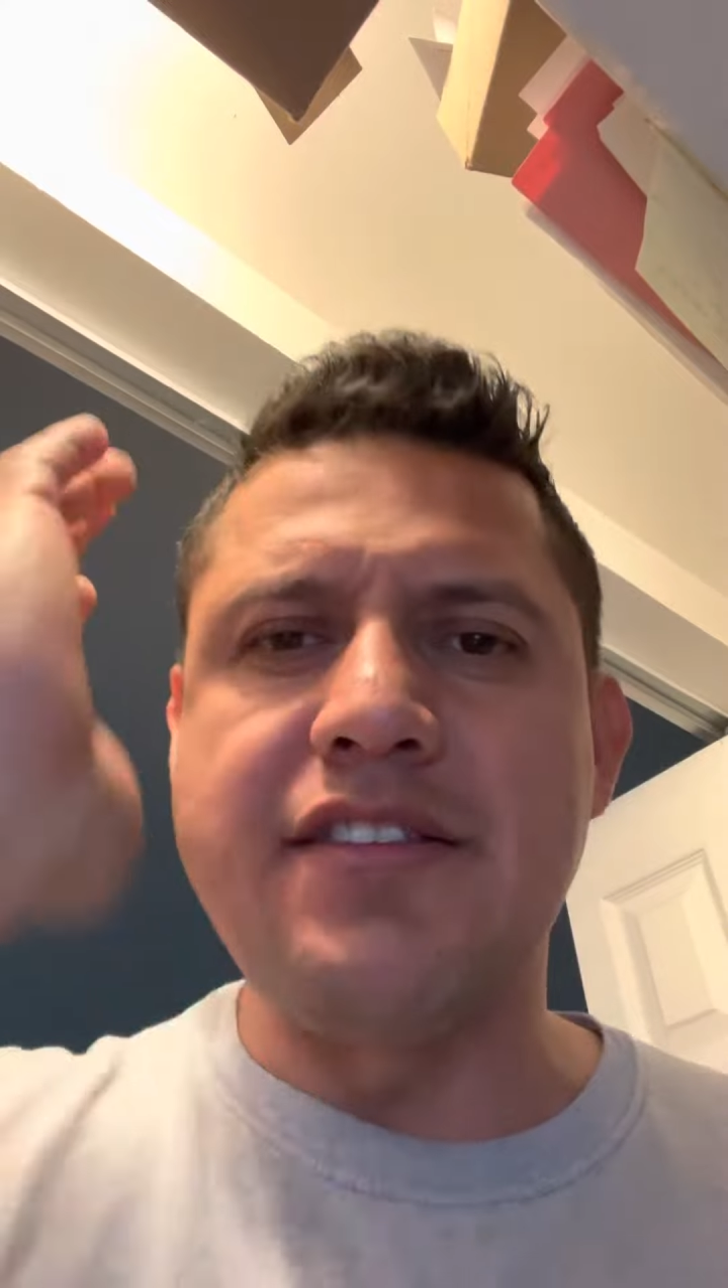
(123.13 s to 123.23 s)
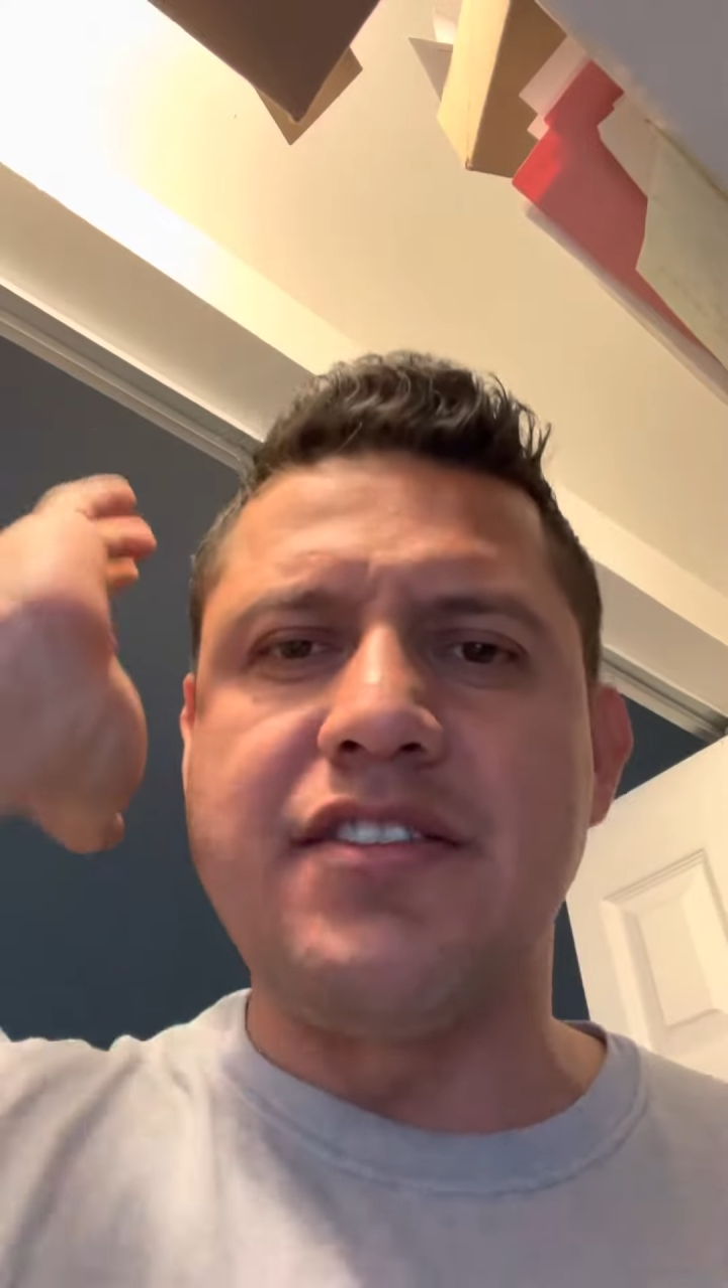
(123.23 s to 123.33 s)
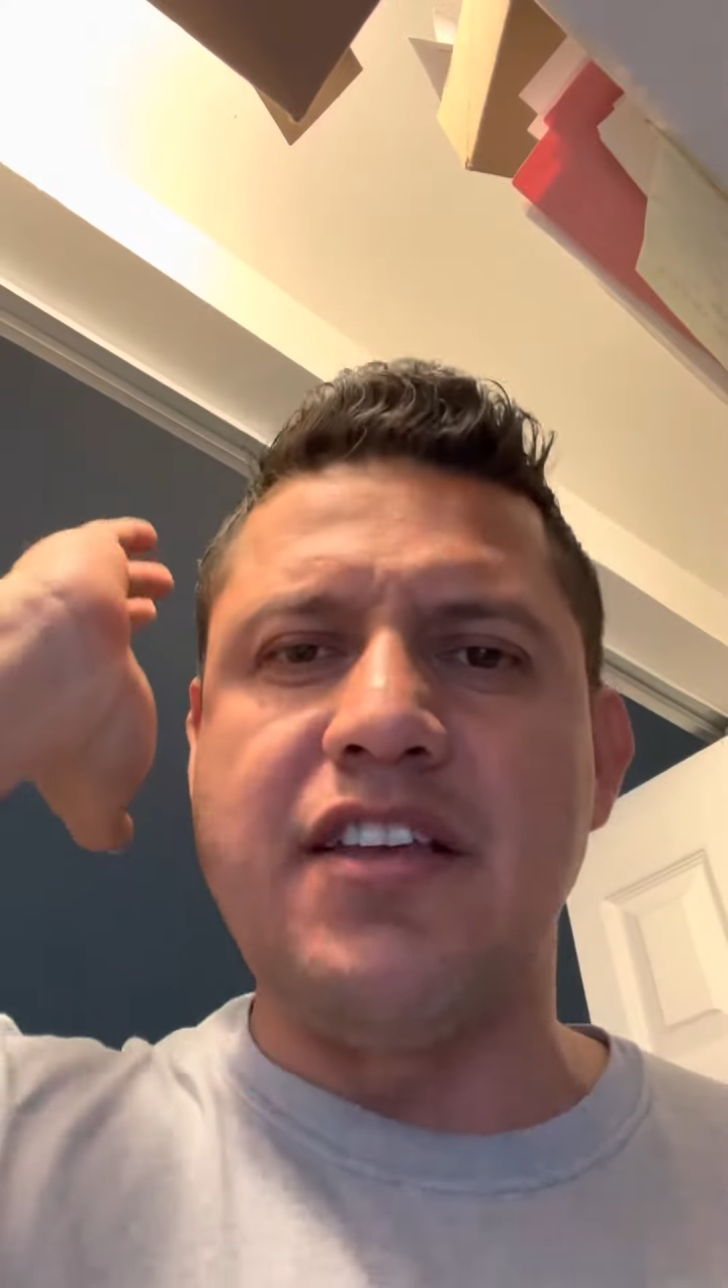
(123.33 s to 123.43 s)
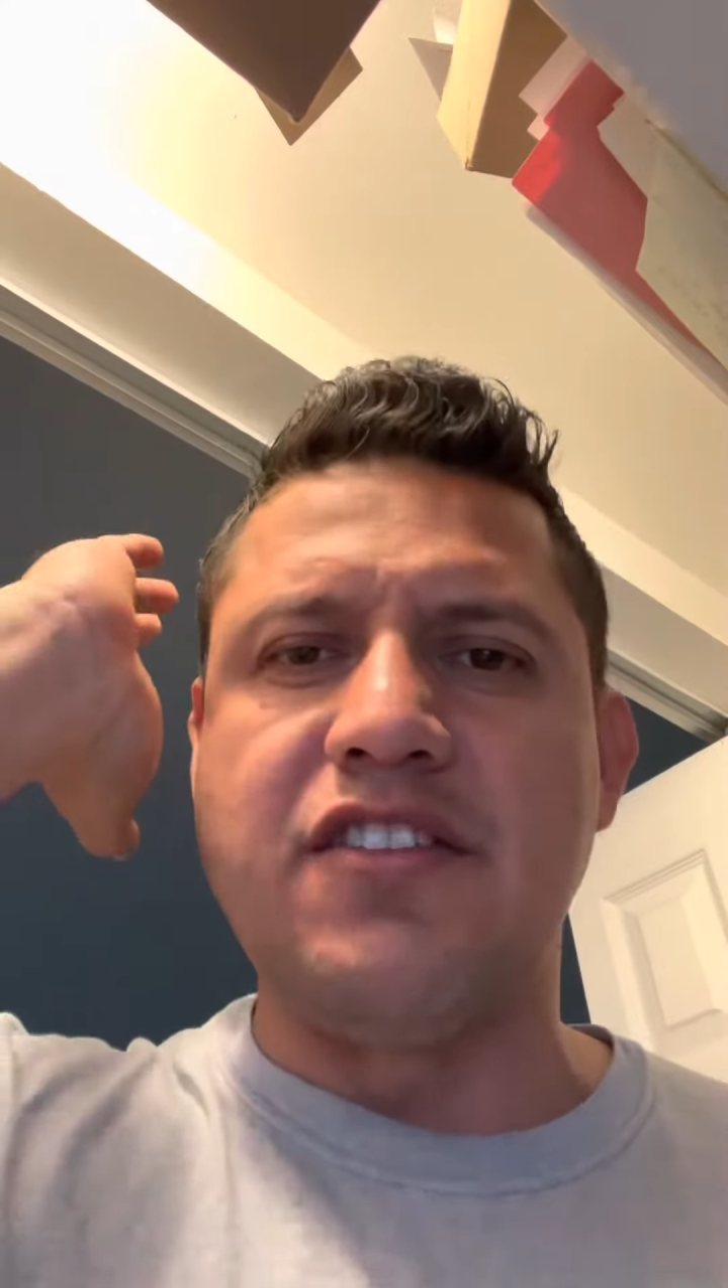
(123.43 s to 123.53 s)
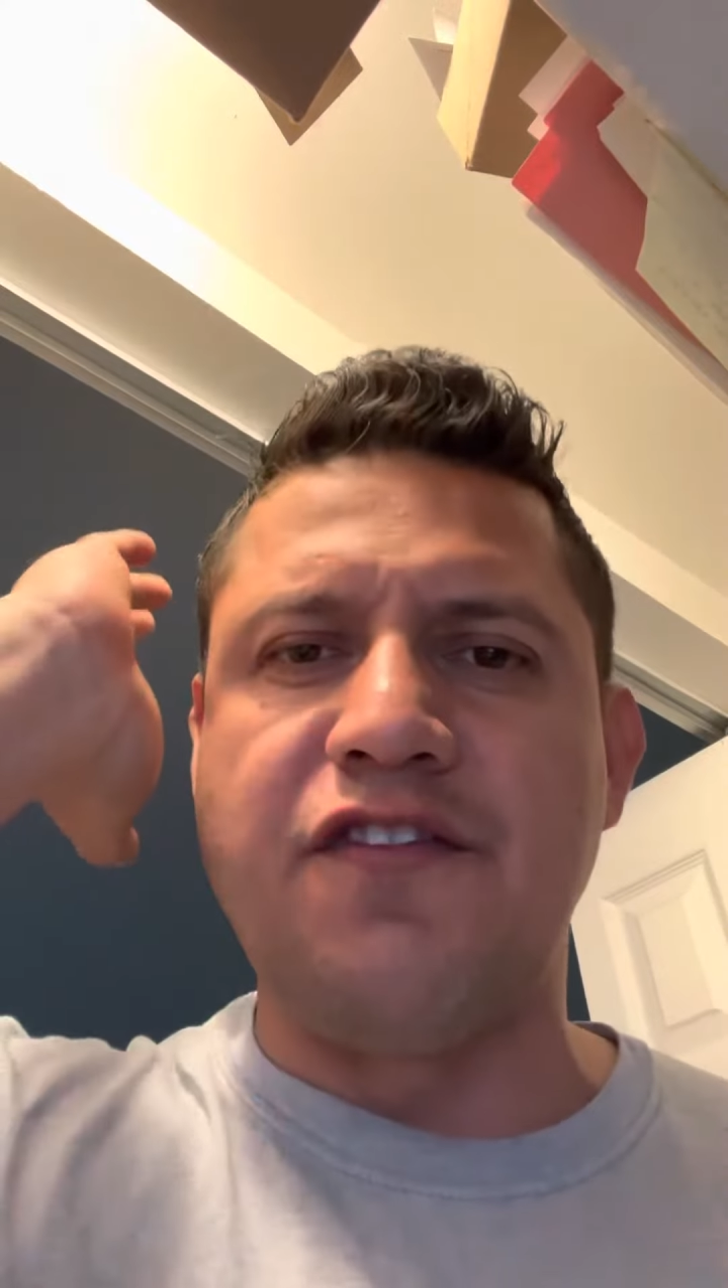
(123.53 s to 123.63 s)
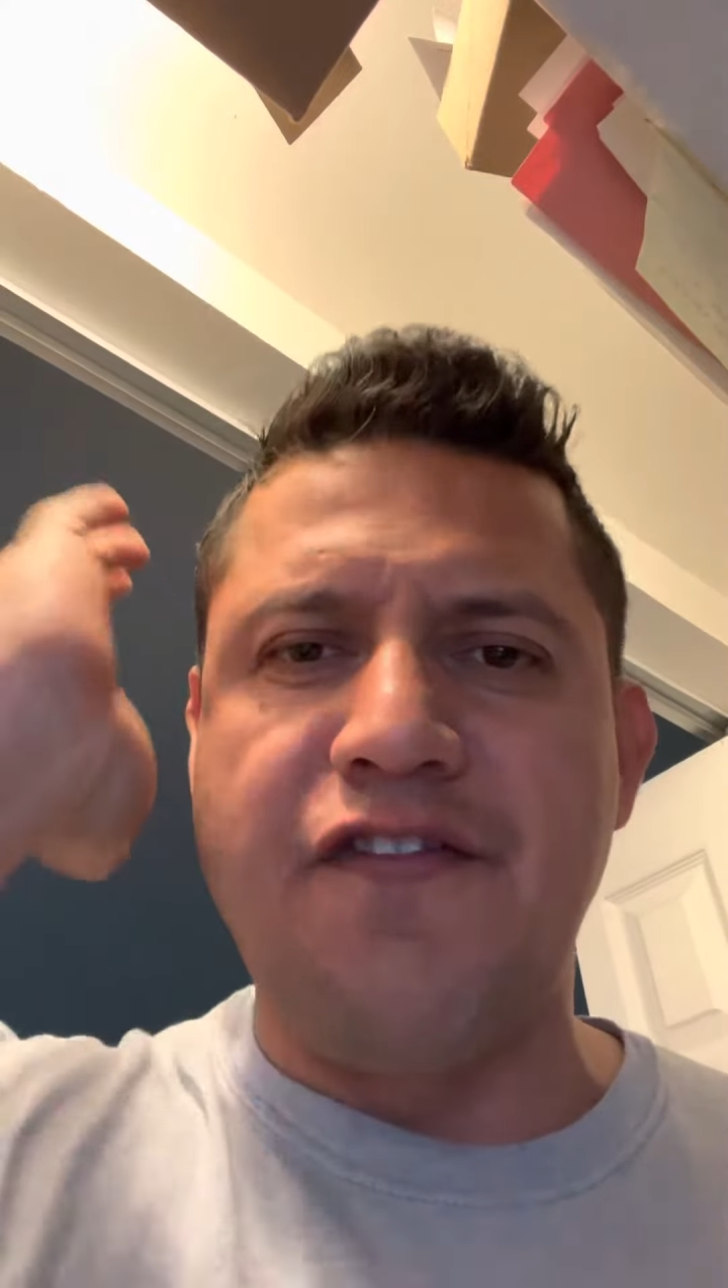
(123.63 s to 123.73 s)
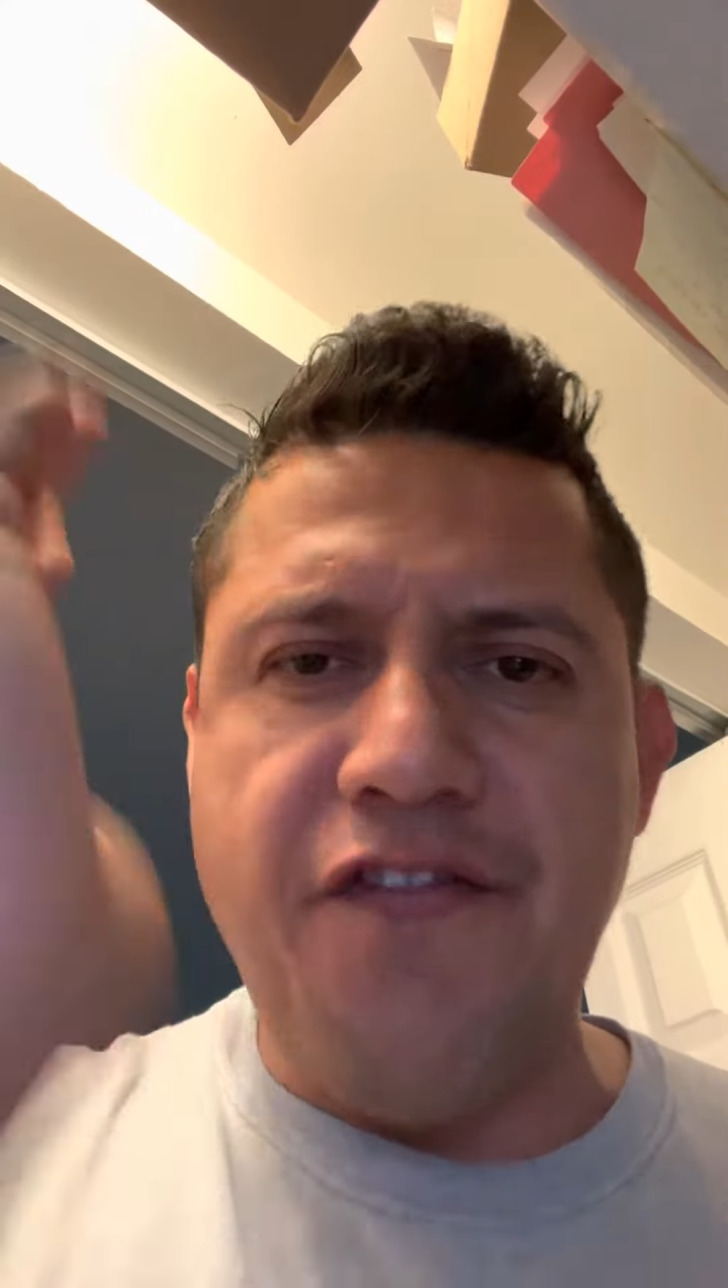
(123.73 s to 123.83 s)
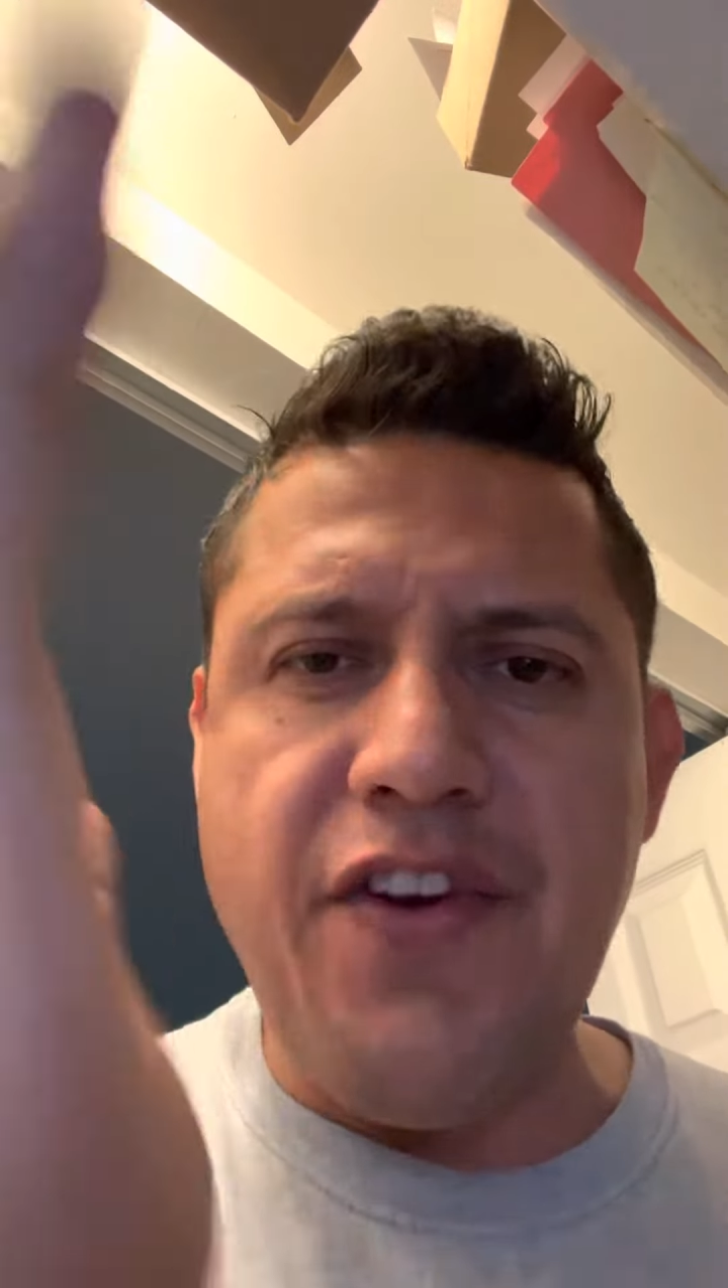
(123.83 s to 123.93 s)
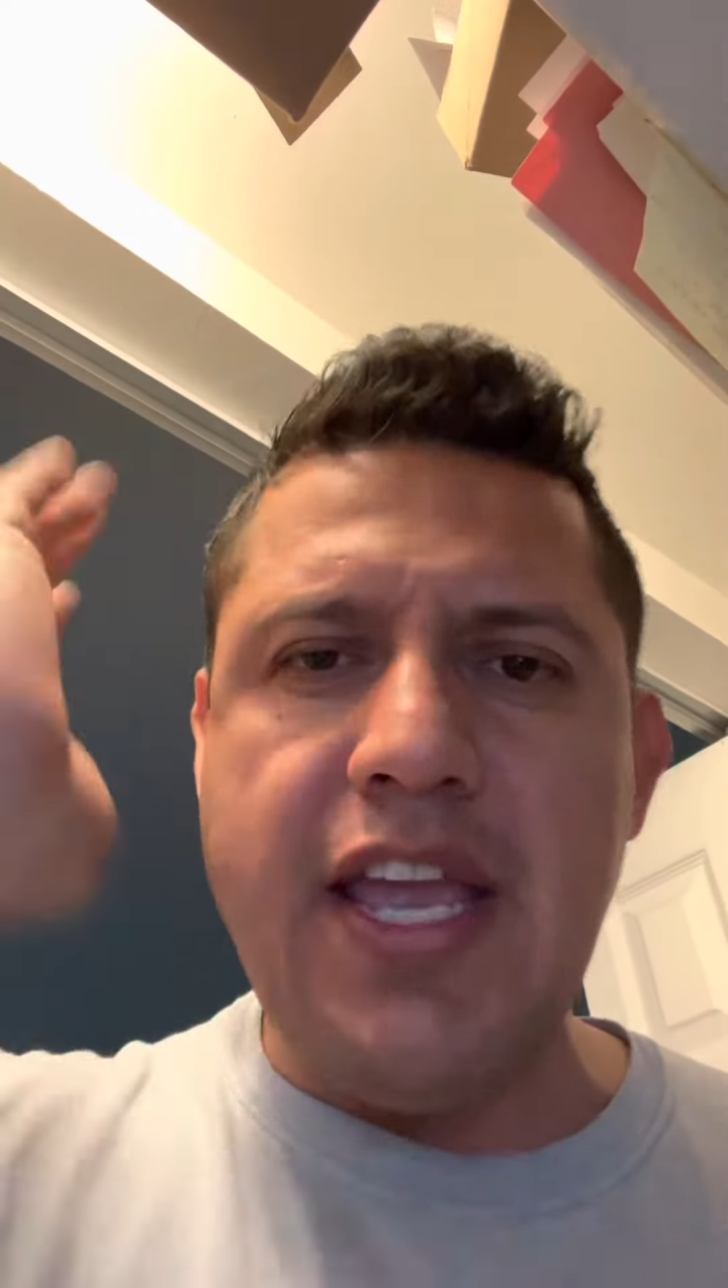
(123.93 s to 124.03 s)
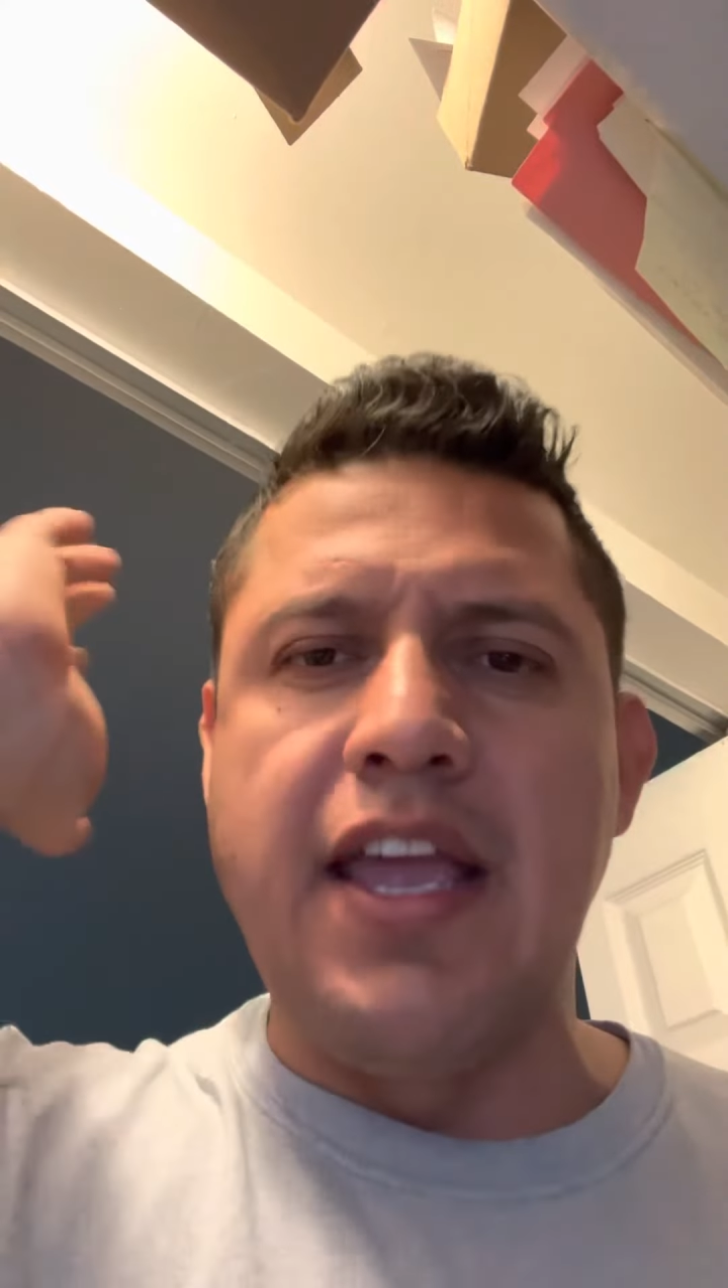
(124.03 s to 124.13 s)

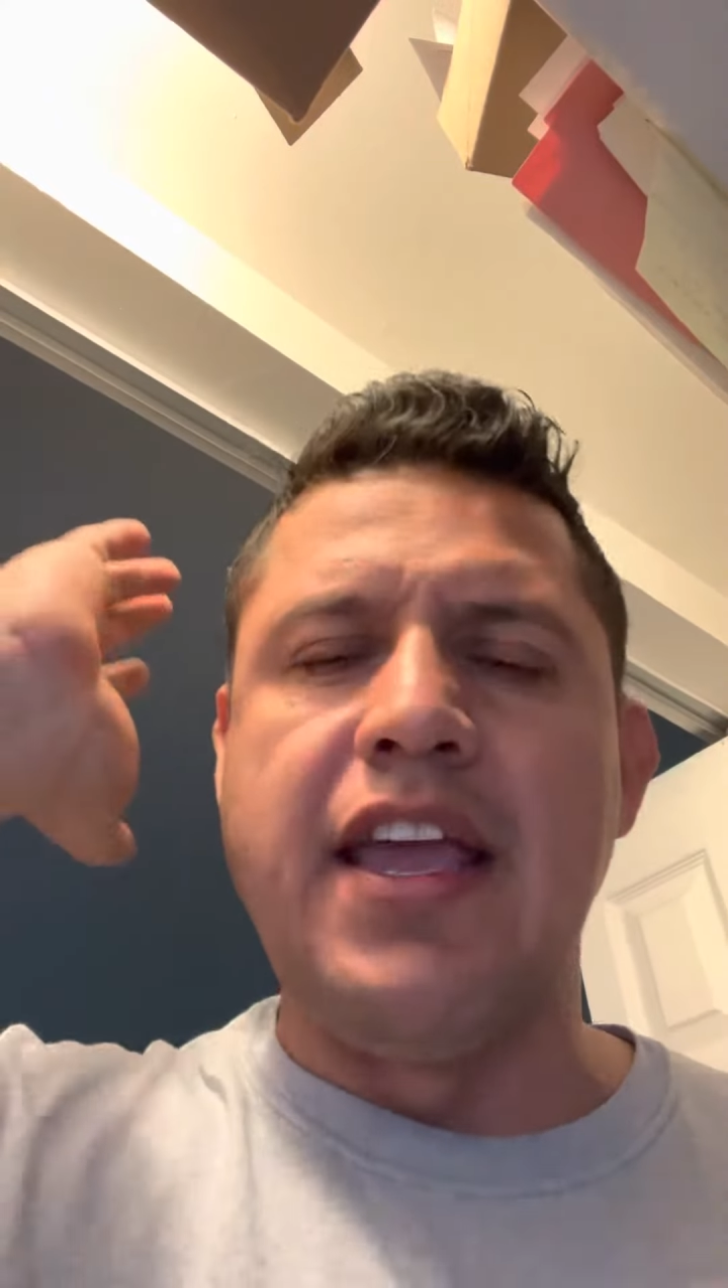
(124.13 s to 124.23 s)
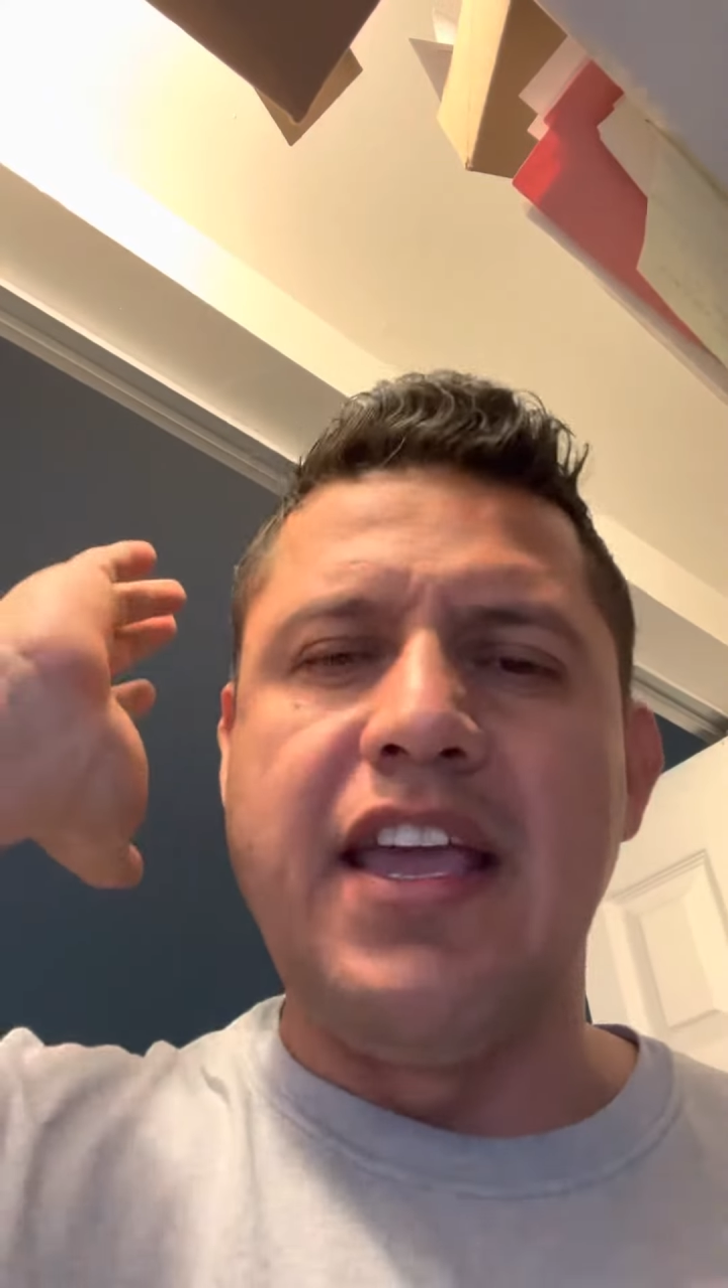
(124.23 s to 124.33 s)
sets free